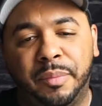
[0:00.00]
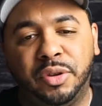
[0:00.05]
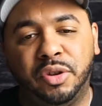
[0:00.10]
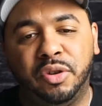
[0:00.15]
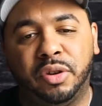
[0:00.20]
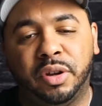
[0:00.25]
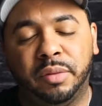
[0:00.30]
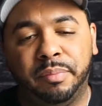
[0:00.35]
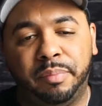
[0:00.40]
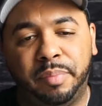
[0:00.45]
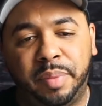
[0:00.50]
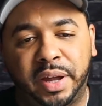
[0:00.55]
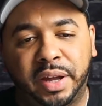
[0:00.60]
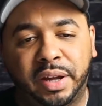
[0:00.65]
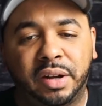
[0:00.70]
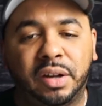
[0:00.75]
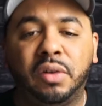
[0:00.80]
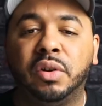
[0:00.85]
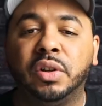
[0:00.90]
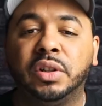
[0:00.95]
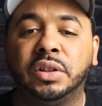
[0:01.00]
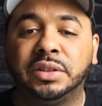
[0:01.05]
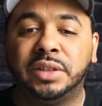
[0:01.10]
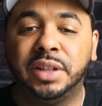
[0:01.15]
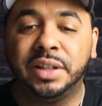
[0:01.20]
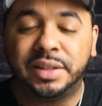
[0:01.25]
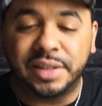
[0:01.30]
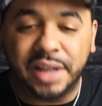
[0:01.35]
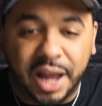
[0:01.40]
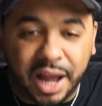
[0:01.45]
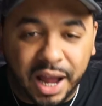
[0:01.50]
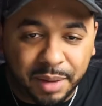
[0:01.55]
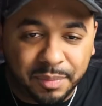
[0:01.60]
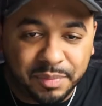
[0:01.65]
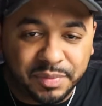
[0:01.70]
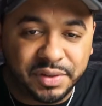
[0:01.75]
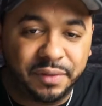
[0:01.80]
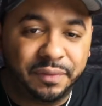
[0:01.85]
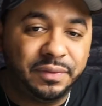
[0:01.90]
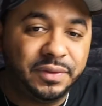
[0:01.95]
You can pick the
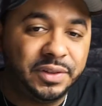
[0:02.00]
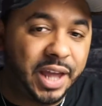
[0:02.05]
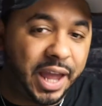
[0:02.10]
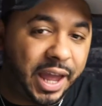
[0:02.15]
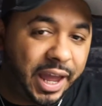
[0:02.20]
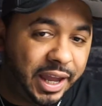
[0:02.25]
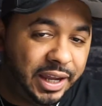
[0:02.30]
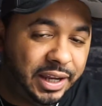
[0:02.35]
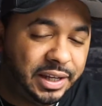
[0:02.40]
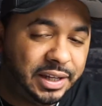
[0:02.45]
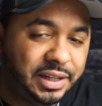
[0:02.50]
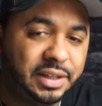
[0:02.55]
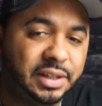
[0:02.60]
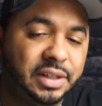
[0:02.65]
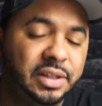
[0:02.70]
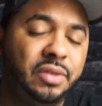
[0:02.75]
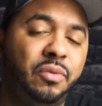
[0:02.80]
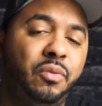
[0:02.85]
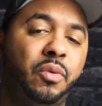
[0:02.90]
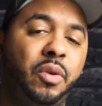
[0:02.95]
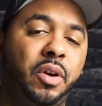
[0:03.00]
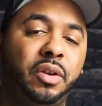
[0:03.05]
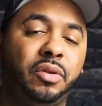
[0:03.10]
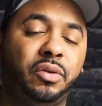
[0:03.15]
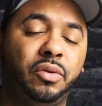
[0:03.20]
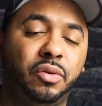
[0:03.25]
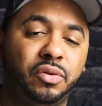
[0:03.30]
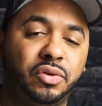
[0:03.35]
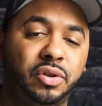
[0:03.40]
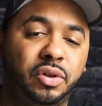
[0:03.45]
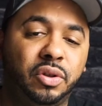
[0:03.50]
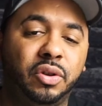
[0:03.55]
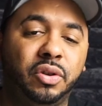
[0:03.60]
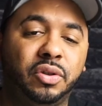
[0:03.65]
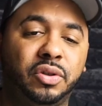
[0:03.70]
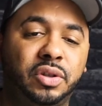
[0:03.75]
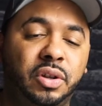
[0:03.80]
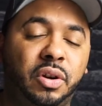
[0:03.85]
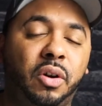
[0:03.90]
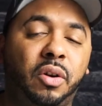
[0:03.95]
times of day where those
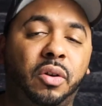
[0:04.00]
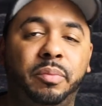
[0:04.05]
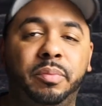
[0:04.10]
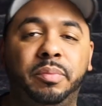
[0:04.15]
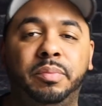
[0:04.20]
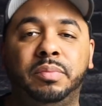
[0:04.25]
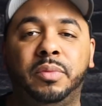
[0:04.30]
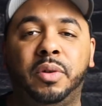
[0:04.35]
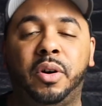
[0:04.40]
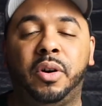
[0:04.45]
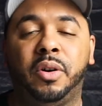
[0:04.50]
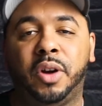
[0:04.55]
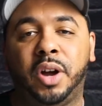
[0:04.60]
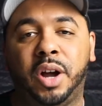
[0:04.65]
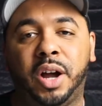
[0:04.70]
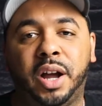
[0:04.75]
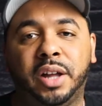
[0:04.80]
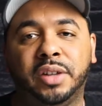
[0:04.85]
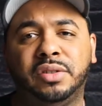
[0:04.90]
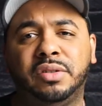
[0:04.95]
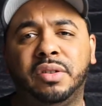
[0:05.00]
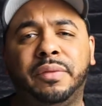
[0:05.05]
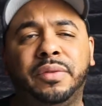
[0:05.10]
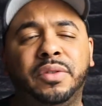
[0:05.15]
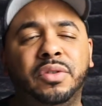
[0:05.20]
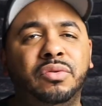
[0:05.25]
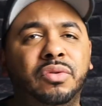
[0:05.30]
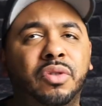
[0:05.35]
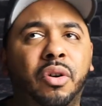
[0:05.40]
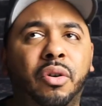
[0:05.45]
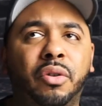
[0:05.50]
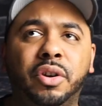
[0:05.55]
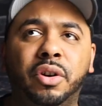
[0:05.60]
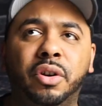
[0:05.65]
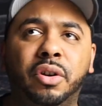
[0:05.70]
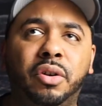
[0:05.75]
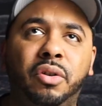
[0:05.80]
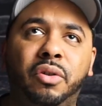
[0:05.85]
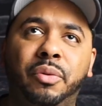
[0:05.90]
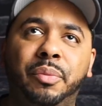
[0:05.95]
alerts are are on. So if you know you're
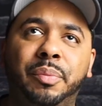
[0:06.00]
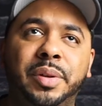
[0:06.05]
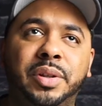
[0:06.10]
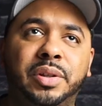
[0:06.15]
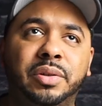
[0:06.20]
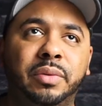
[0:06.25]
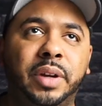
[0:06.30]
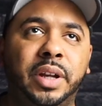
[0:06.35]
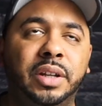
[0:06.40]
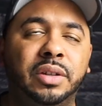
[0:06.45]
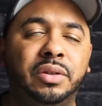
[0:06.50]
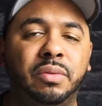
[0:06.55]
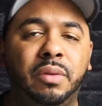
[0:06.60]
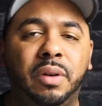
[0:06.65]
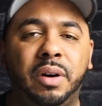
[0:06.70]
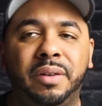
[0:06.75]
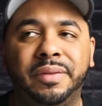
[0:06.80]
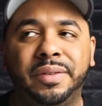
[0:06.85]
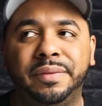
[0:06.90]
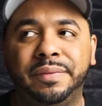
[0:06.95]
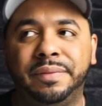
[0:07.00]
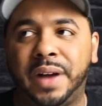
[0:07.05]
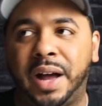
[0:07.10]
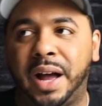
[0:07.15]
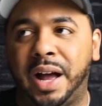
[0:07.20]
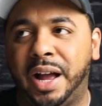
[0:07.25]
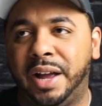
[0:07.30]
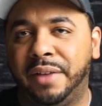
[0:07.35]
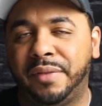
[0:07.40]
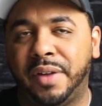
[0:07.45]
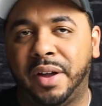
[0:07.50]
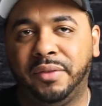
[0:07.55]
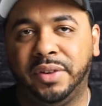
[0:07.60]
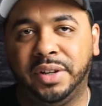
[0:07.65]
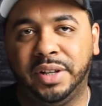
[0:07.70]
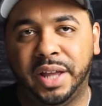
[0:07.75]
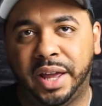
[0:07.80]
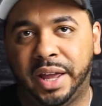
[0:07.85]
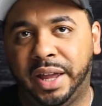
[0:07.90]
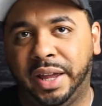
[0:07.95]
home between 12 and 5 every
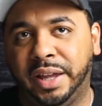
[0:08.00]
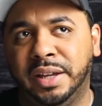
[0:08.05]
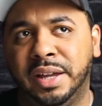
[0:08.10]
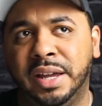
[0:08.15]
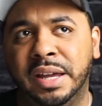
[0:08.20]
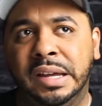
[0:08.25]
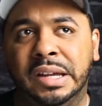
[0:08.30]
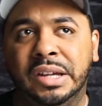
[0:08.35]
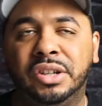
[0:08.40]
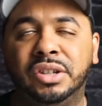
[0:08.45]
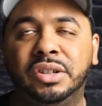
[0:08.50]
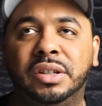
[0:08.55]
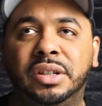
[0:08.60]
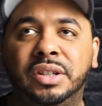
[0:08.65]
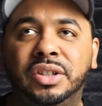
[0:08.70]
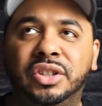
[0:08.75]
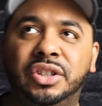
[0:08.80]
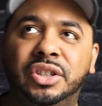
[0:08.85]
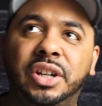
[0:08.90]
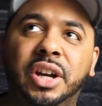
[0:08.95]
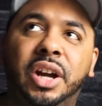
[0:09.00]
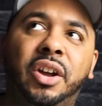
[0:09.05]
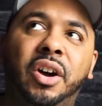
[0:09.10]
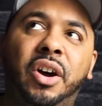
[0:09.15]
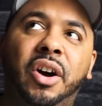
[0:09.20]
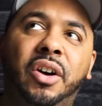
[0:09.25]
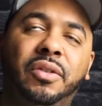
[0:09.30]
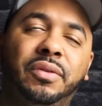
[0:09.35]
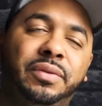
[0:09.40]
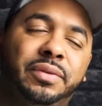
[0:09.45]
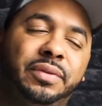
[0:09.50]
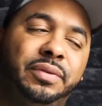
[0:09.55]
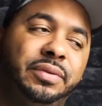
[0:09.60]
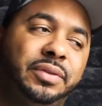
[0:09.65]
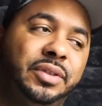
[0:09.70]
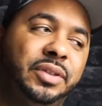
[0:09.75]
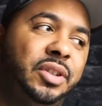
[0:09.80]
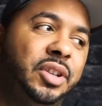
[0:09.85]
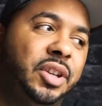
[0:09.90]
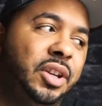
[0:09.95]
day, you can shut off
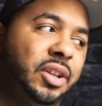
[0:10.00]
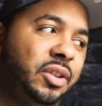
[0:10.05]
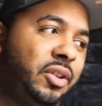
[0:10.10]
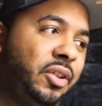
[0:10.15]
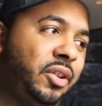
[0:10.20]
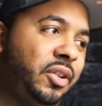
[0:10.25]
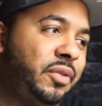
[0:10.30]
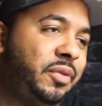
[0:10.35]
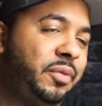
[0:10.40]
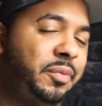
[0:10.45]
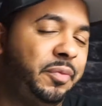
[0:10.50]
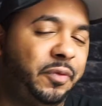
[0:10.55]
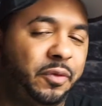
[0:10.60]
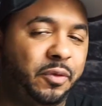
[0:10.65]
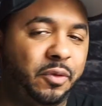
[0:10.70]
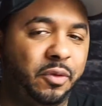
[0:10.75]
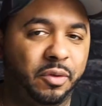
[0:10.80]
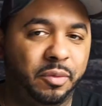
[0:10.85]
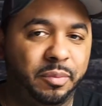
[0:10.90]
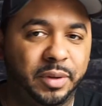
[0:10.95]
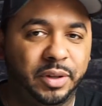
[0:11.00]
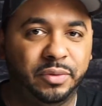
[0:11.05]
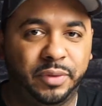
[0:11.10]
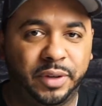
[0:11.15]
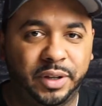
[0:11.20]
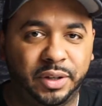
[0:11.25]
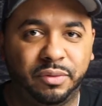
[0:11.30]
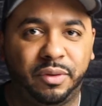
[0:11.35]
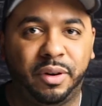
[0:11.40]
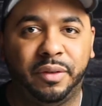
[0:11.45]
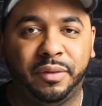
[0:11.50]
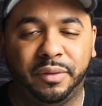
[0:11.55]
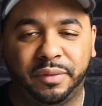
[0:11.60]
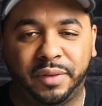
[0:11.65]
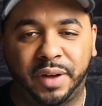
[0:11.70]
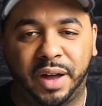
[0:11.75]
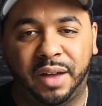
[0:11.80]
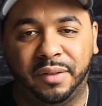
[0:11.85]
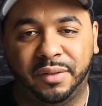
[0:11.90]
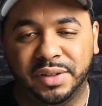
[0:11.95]
the alerts for between 12 and
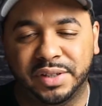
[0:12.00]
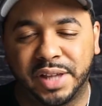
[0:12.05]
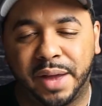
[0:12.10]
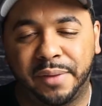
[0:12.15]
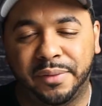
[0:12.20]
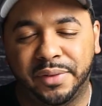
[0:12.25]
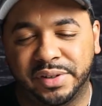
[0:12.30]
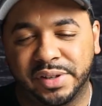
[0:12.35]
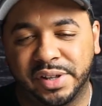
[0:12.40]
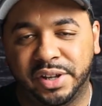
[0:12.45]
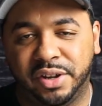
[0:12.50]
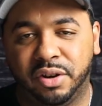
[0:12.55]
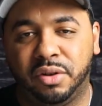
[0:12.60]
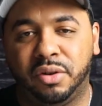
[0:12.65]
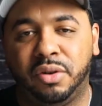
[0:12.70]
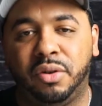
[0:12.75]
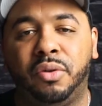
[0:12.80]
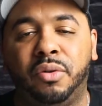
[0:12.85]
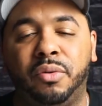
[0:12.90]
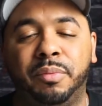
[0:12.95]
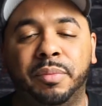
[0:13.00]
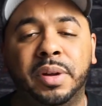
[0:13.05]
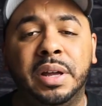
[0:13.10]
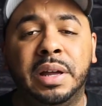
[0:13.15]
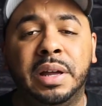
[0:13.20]
5 because obviously you're home.